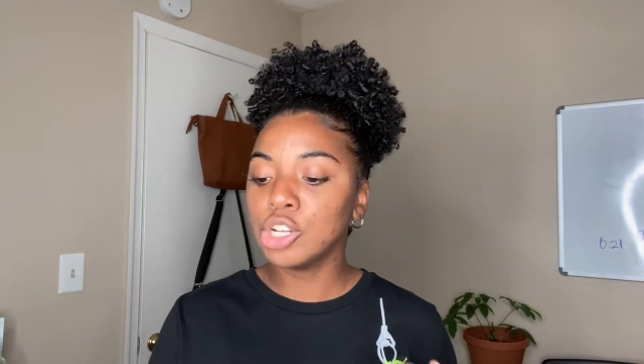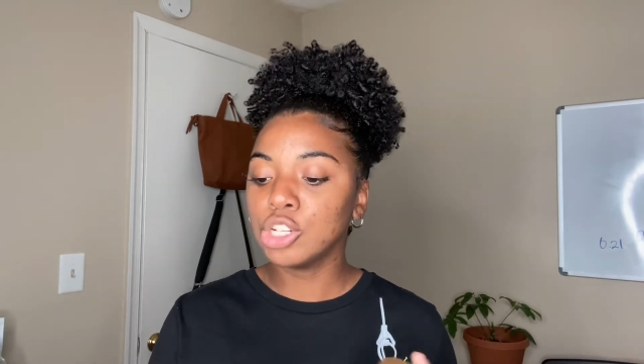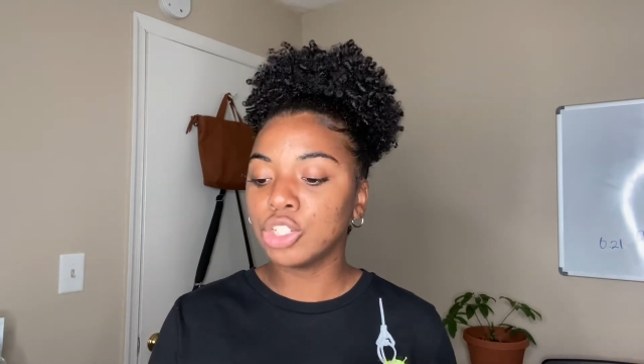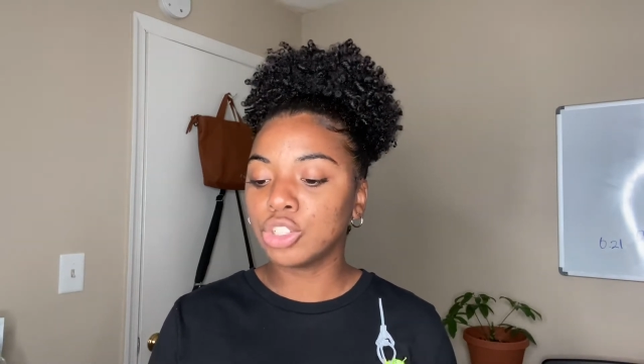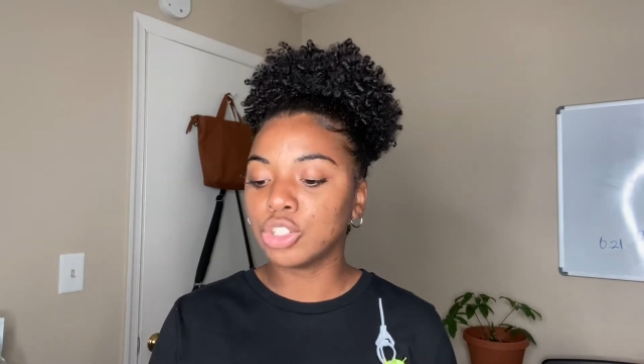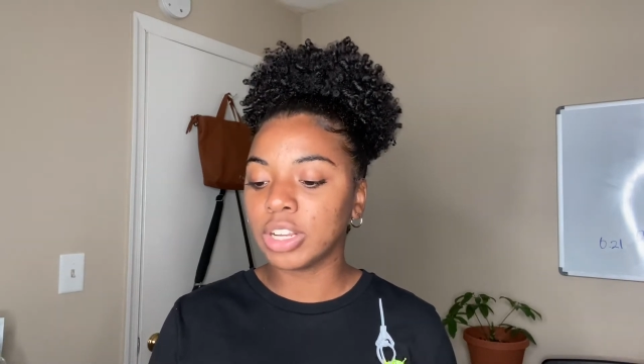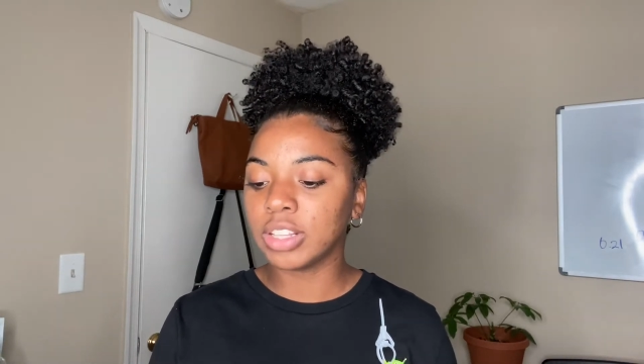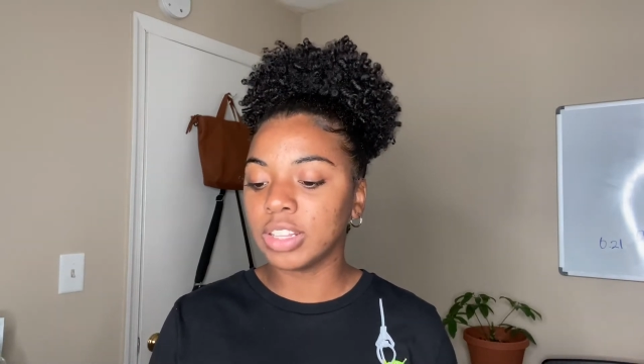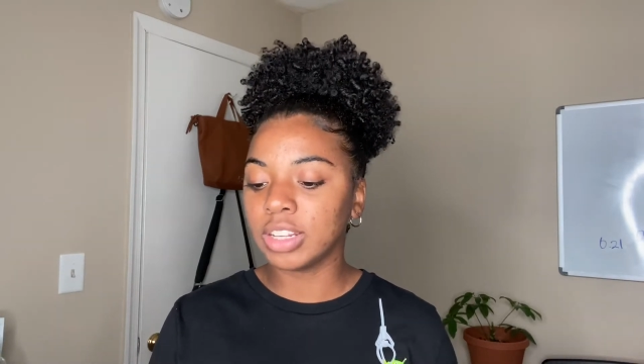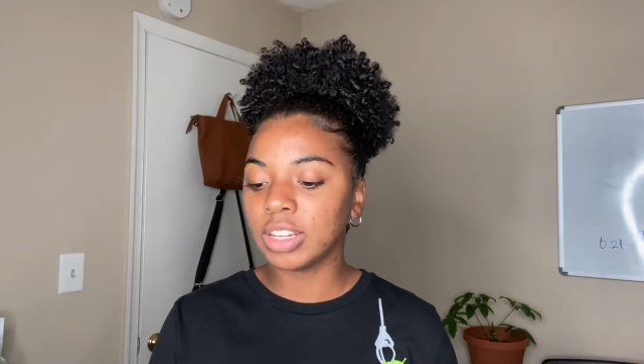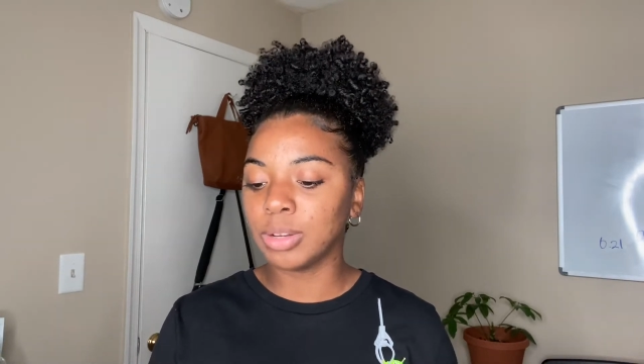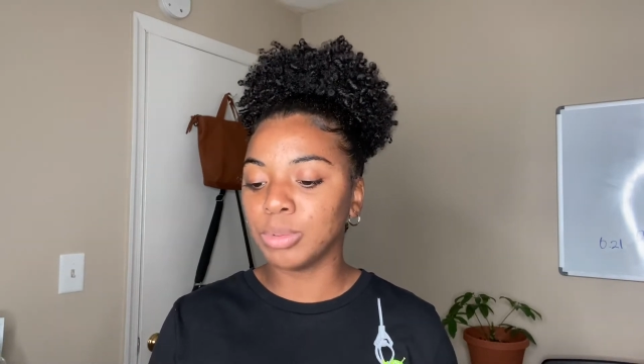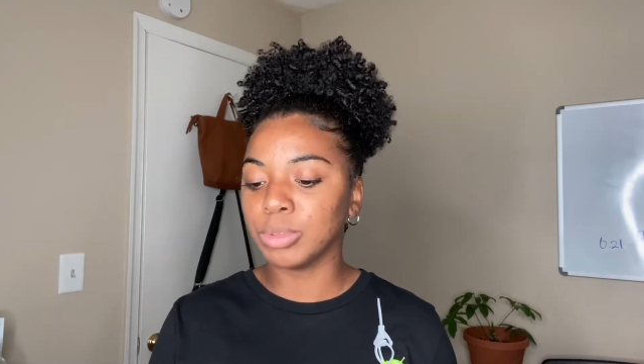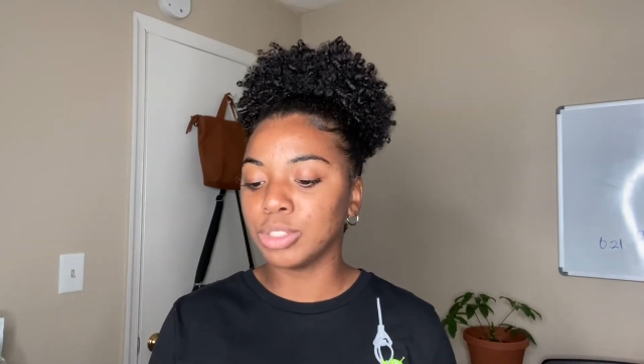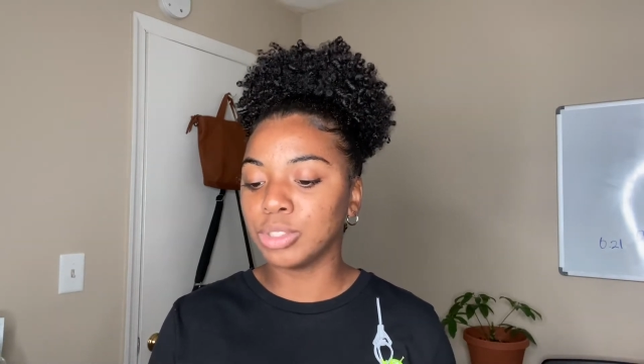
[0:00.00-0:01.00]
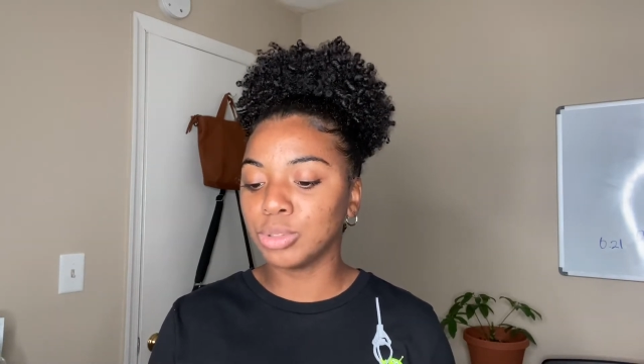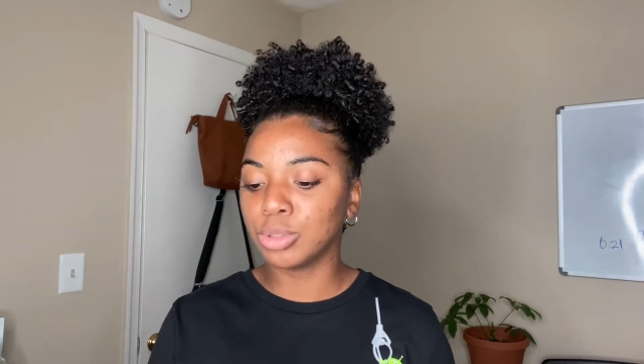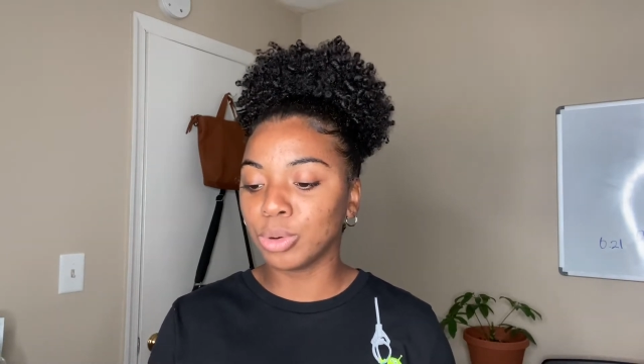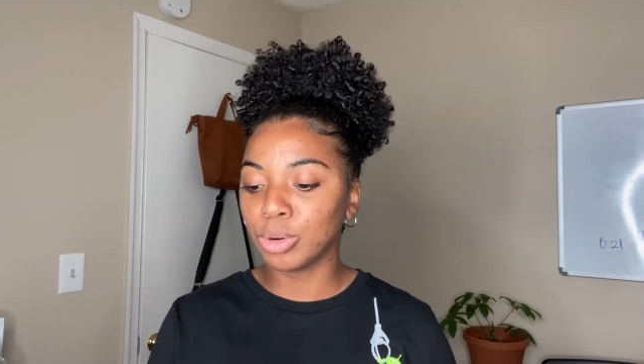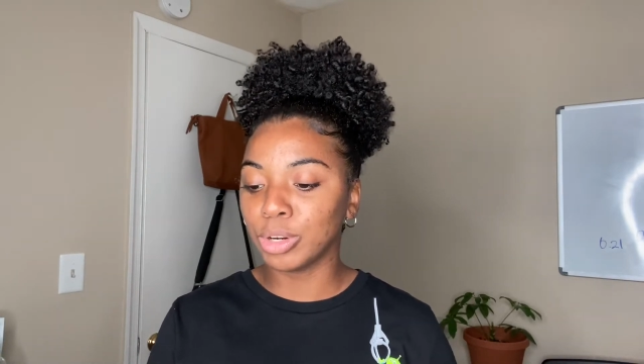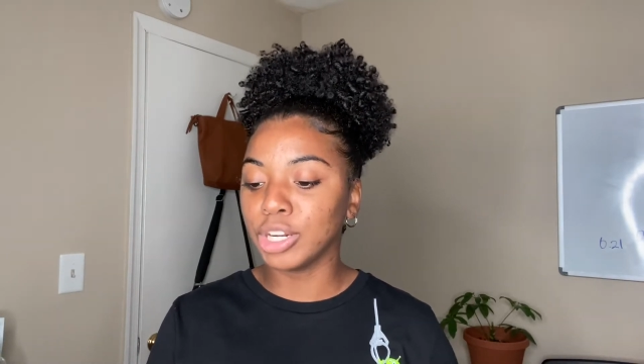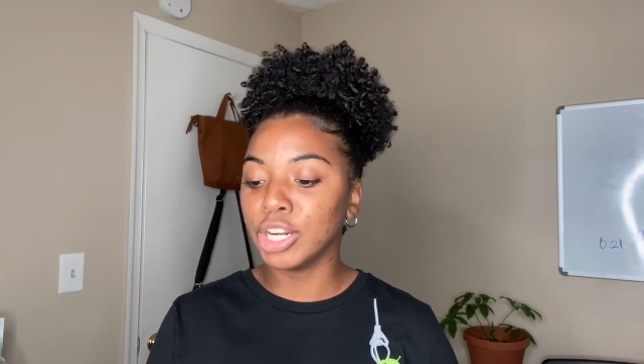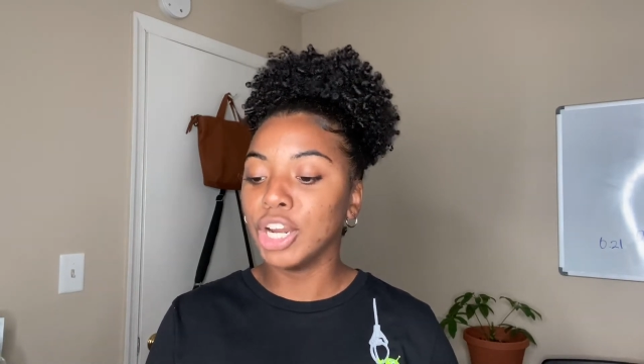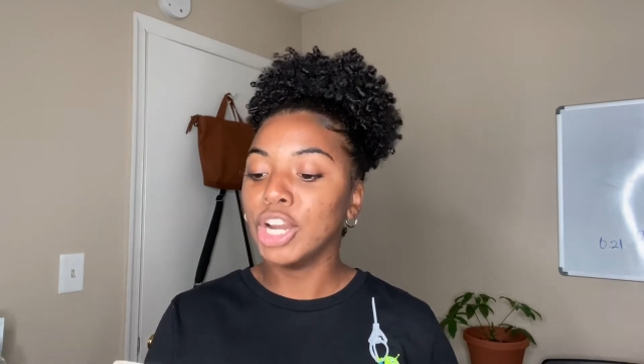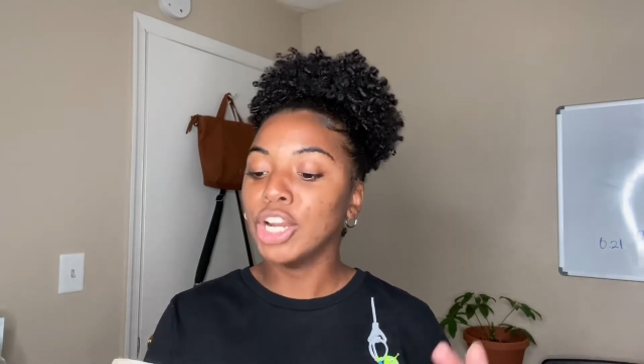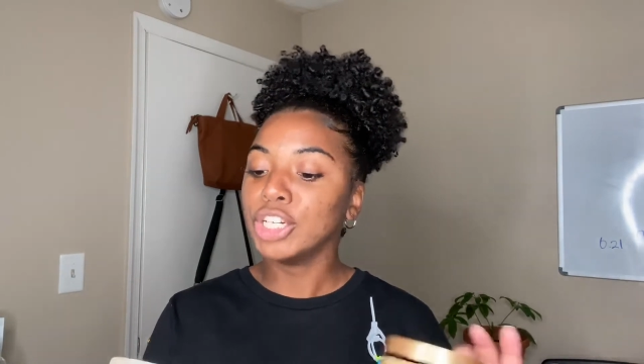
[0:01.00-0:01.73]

Strengthen and Restore